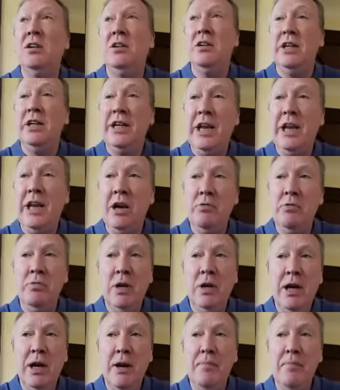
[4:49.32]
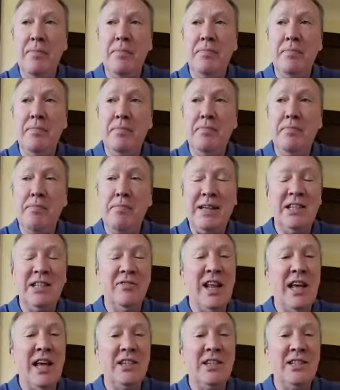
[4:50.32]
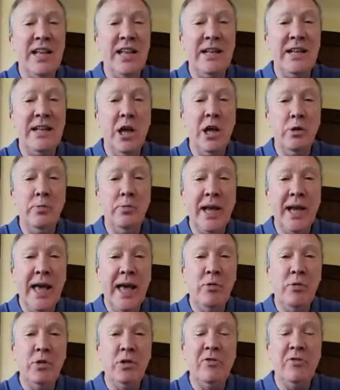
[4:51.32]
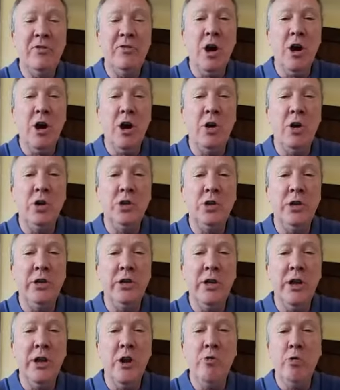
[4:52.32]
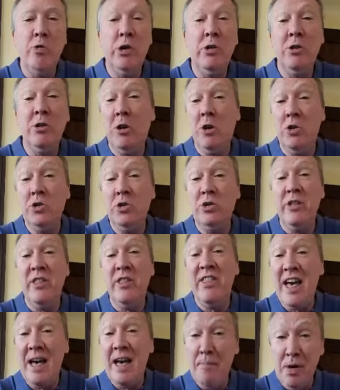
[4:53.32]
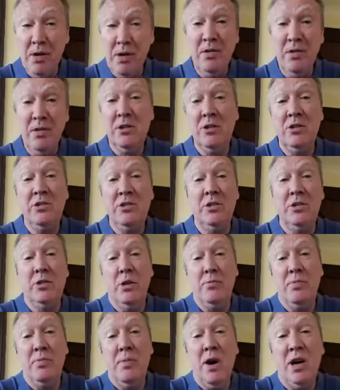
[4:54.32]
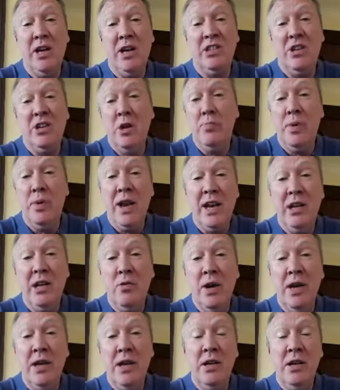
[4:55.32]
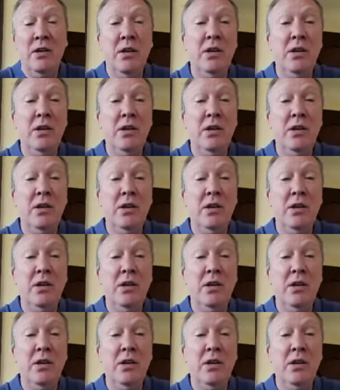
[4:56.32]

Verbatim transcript: You know, um, massively extended opening hours for Argos at no real cost to them because the supermarket's open anyway.